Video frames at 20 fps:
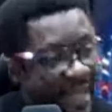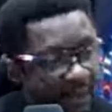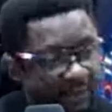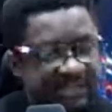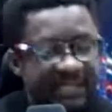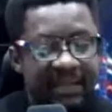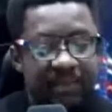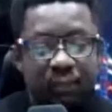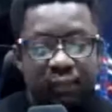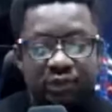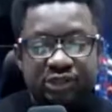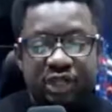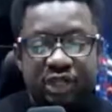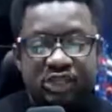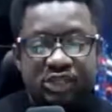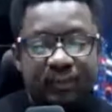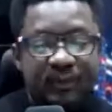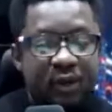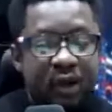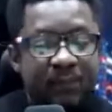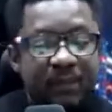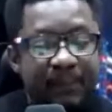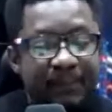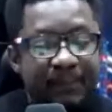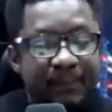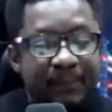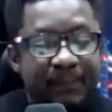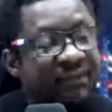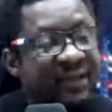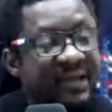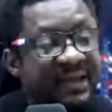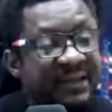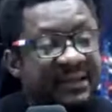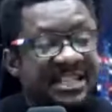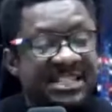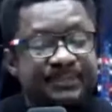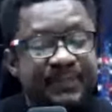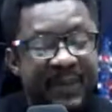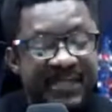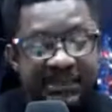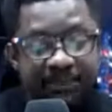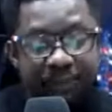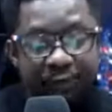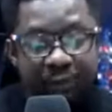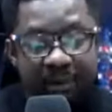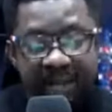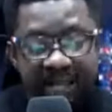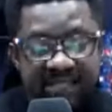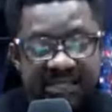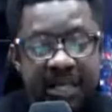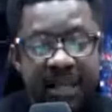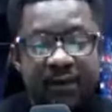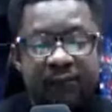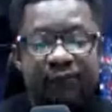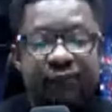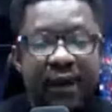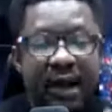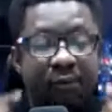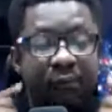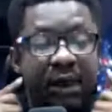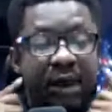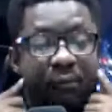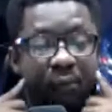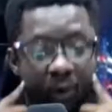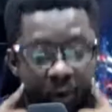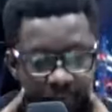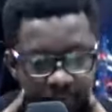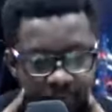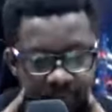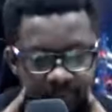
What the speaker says: emotions to become a part of an indispensable race for our world.